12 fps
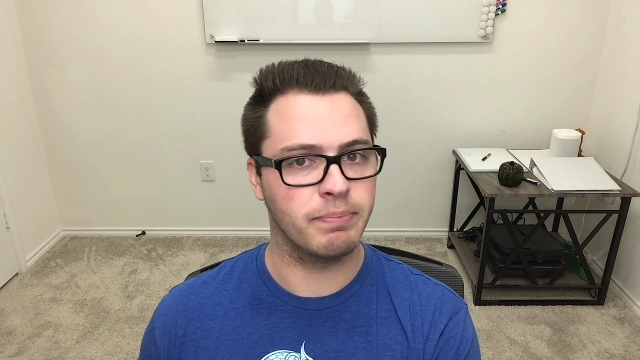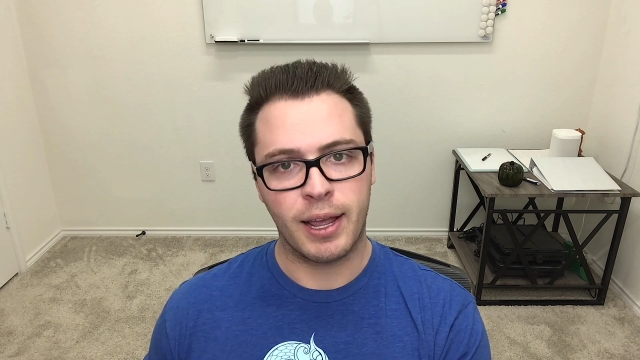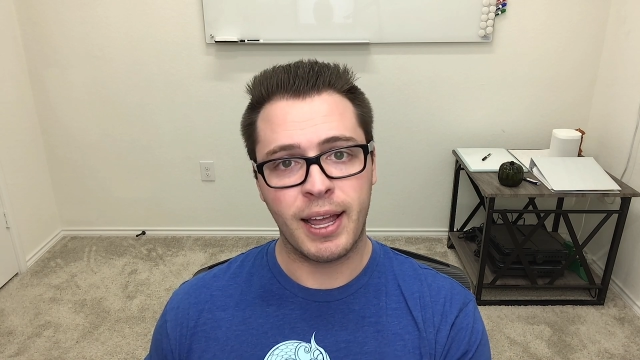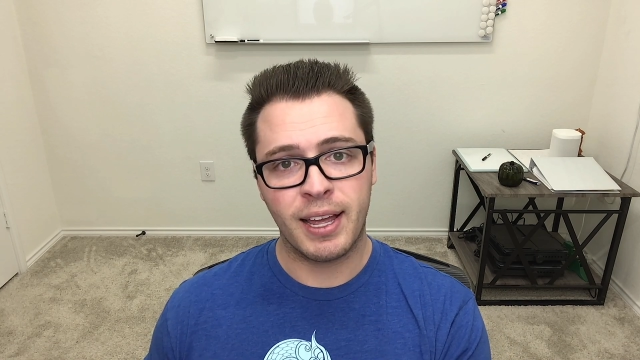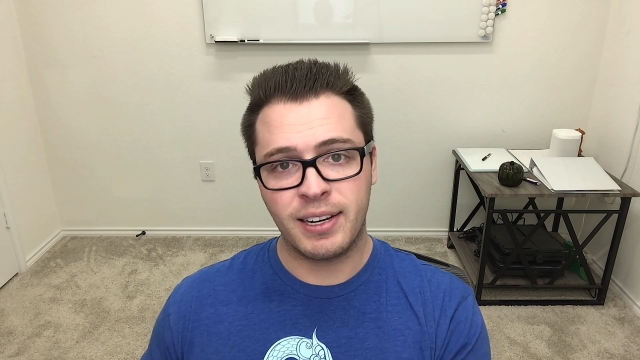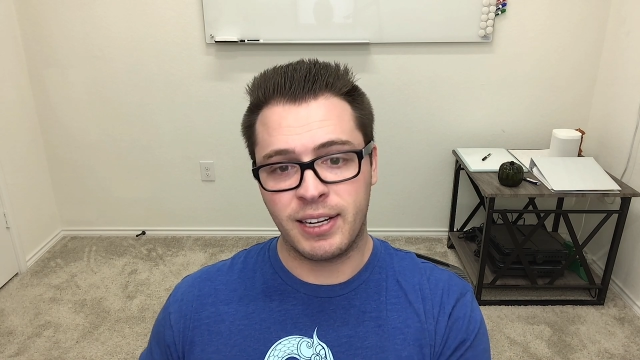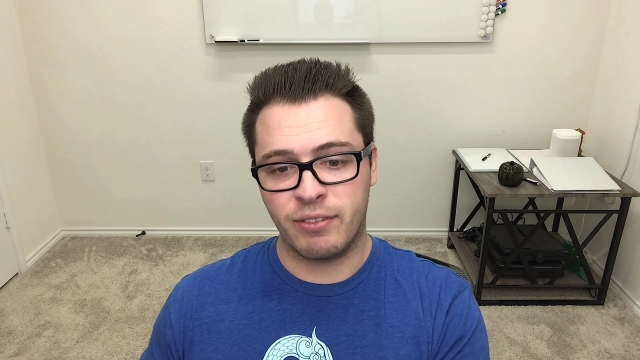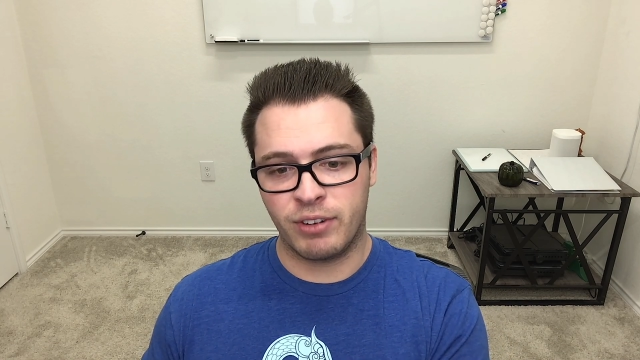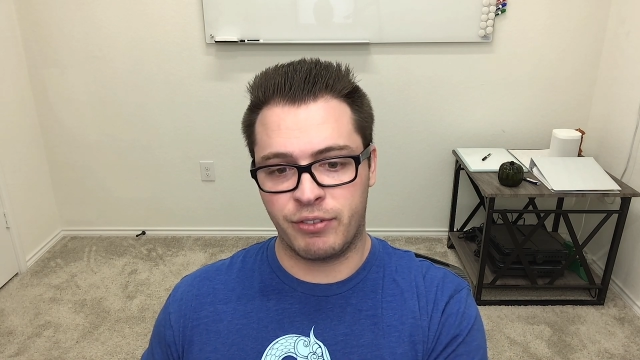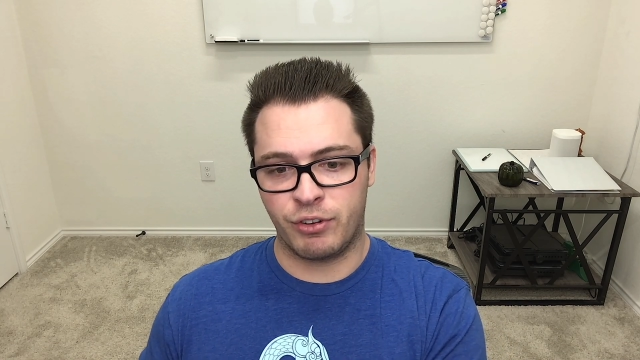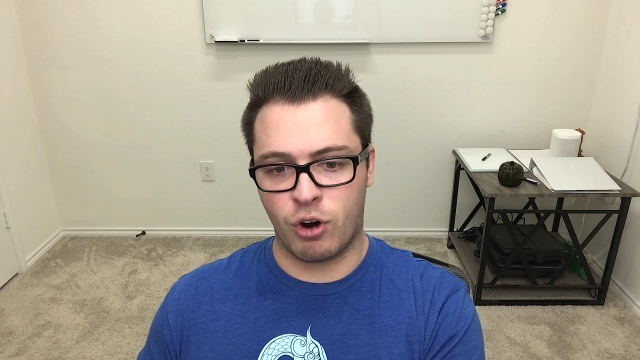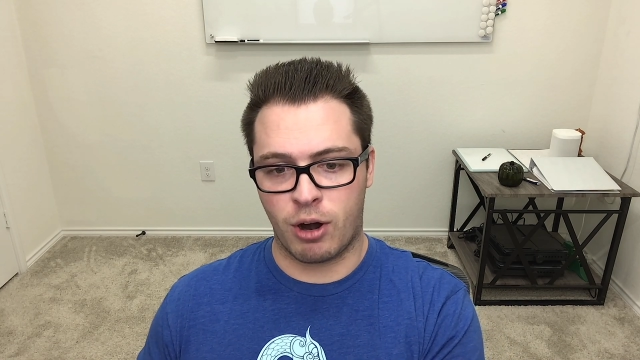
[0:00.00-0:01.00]
And even
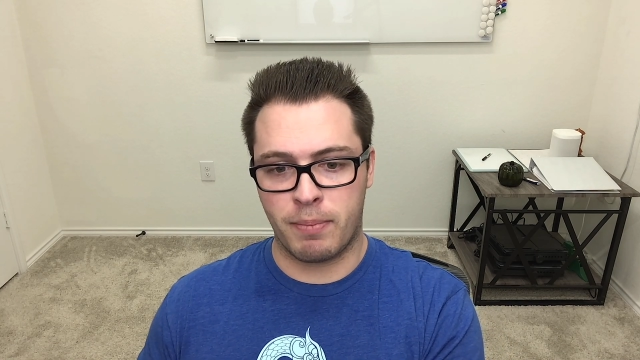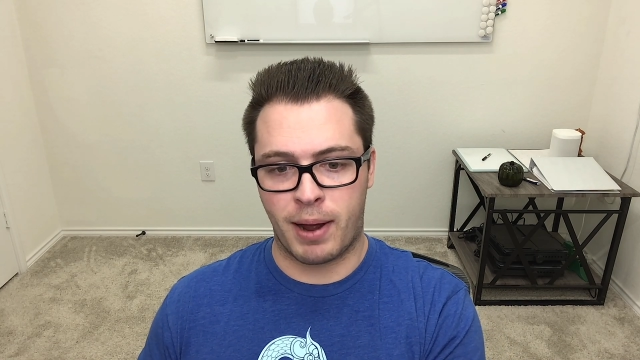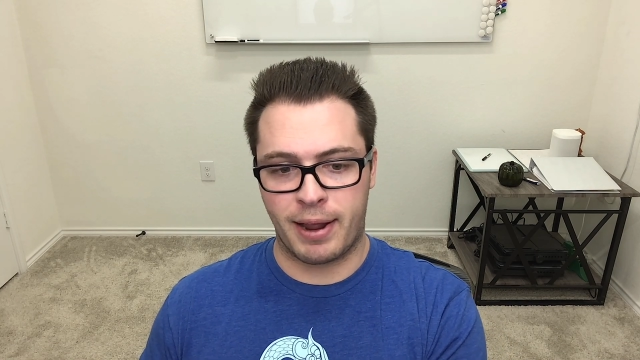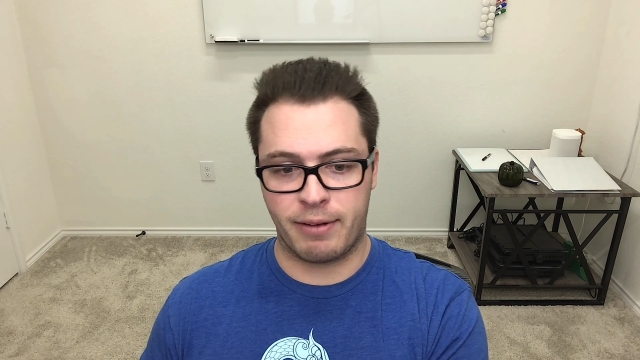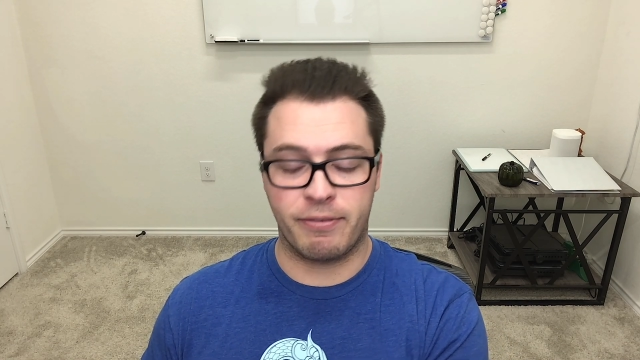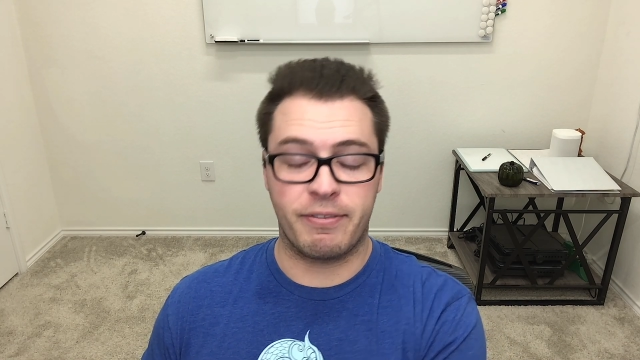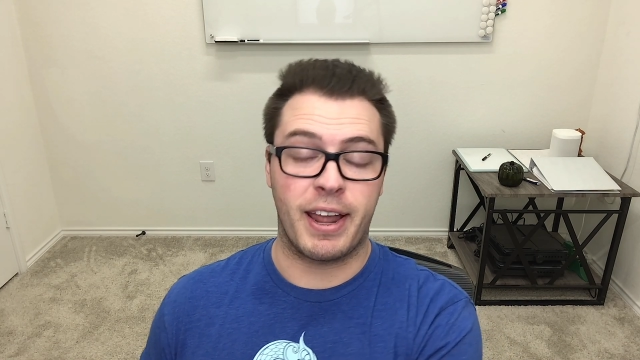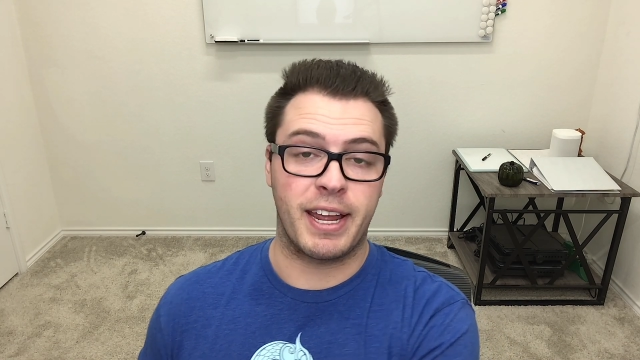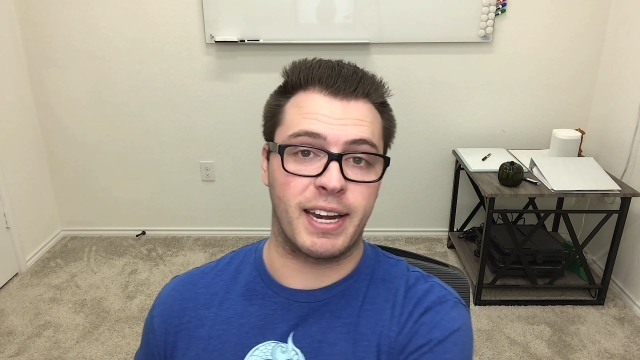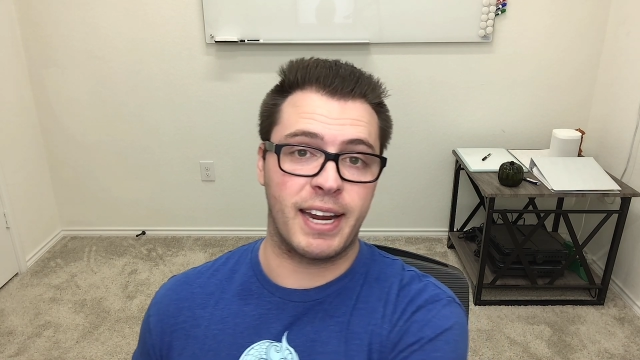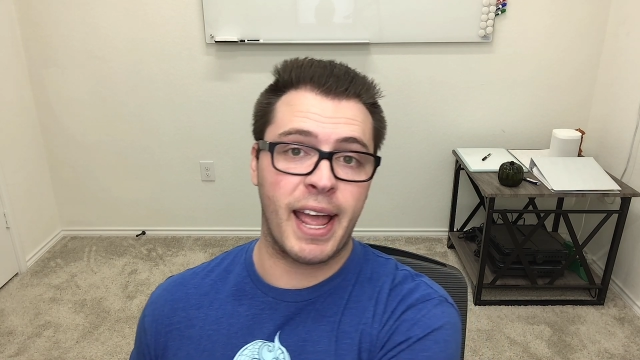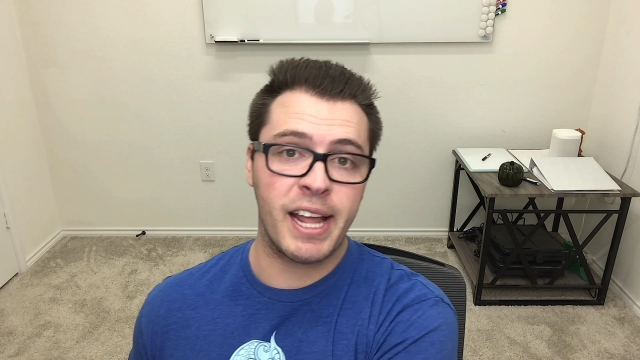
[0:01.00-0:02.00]
if you are buying fake
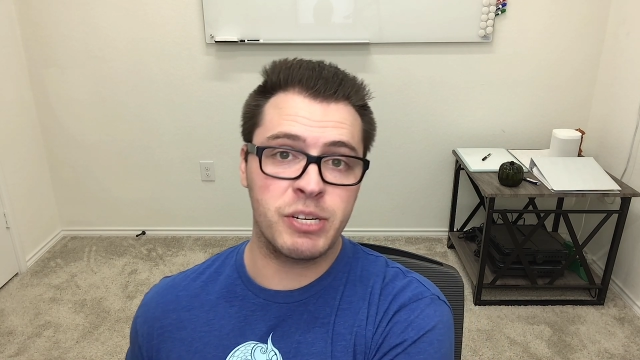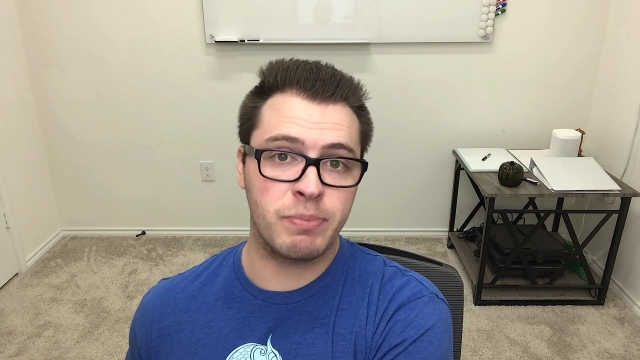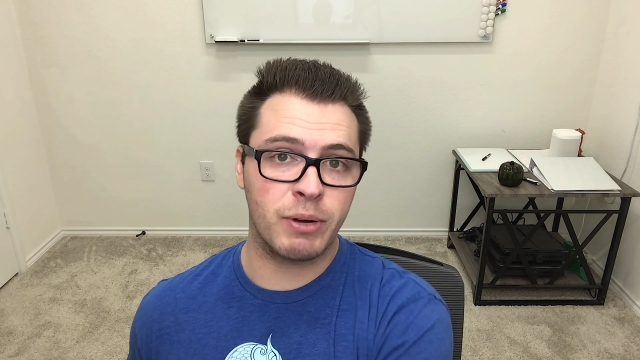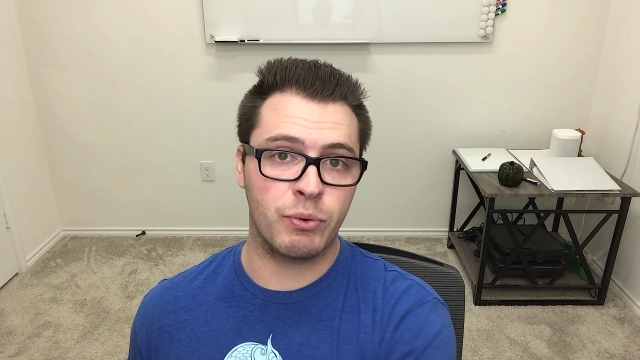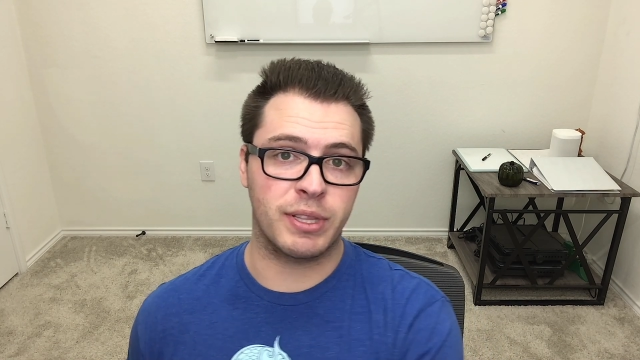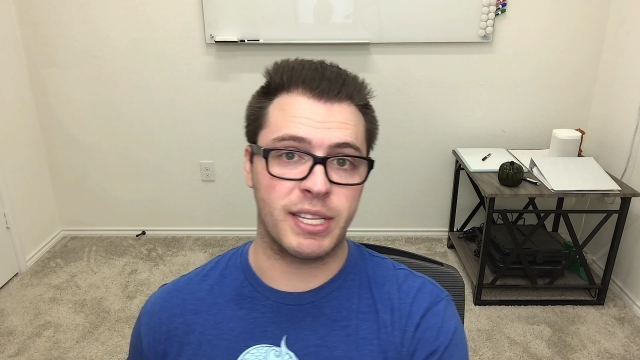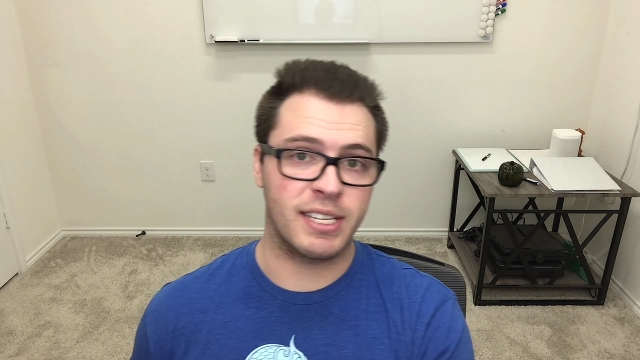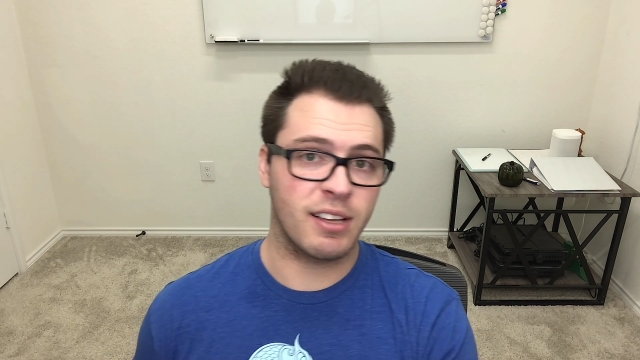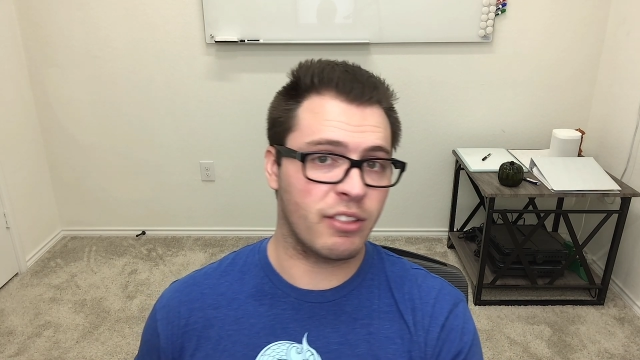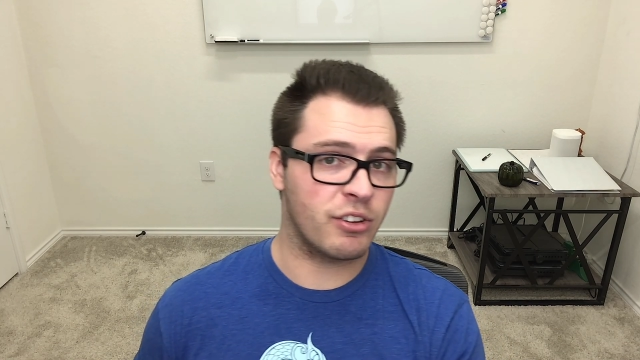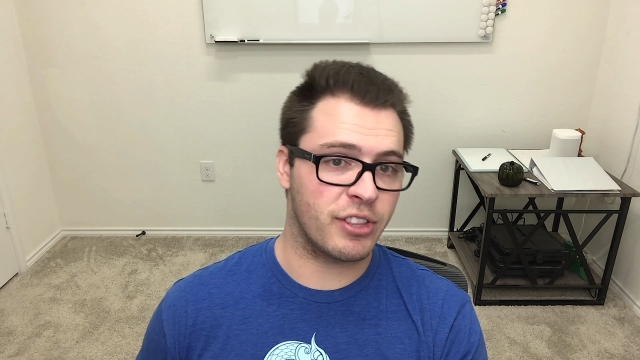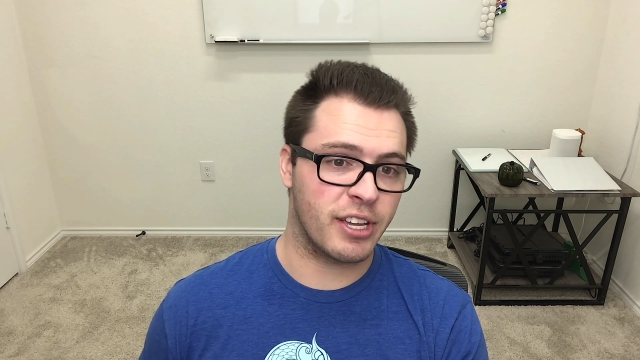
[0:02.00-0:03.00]
engagement with these
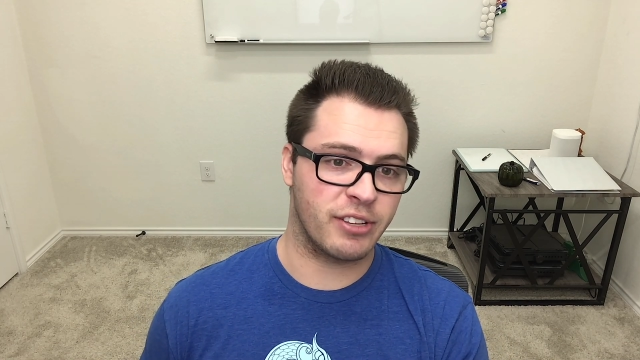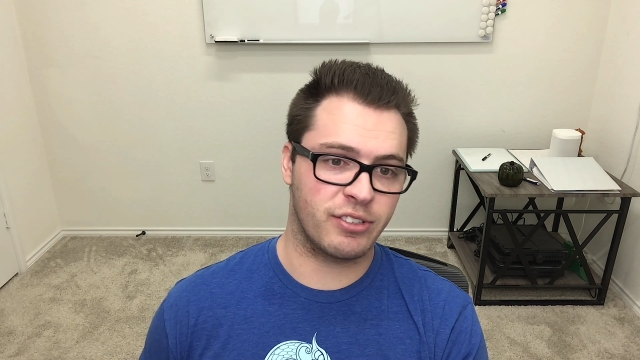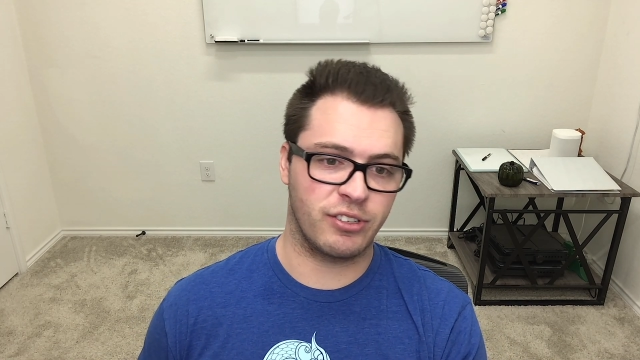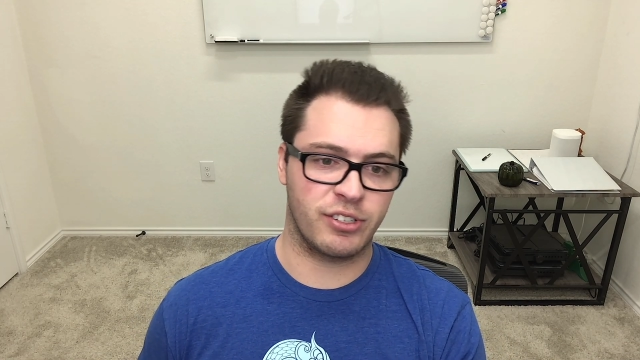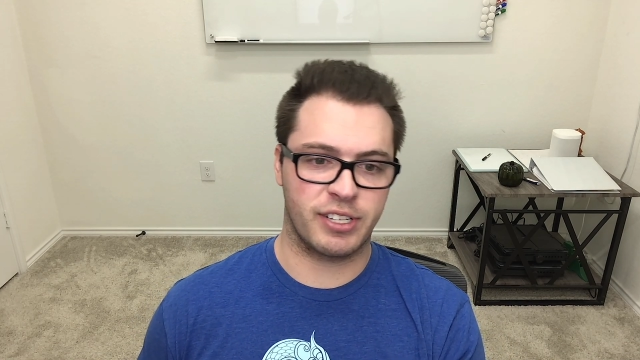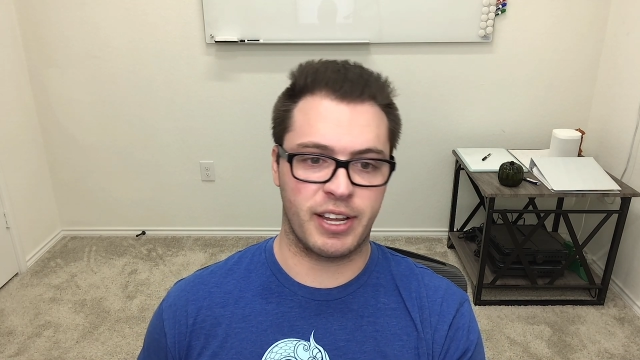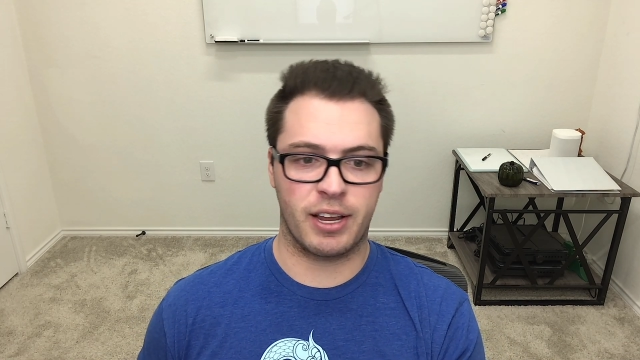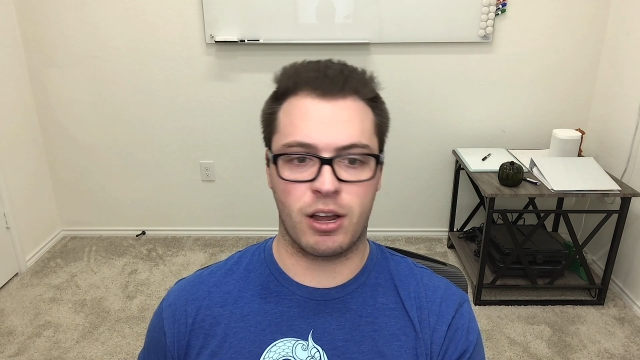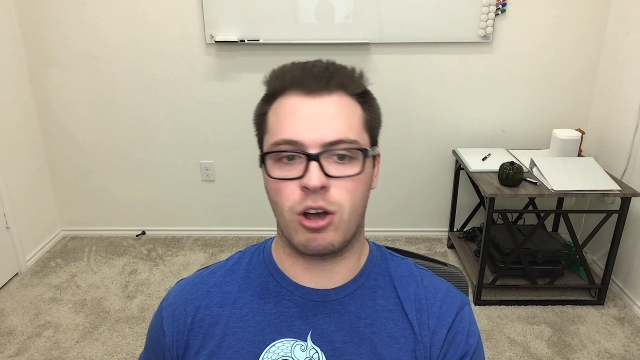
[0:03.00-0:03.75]
other things and you're saying,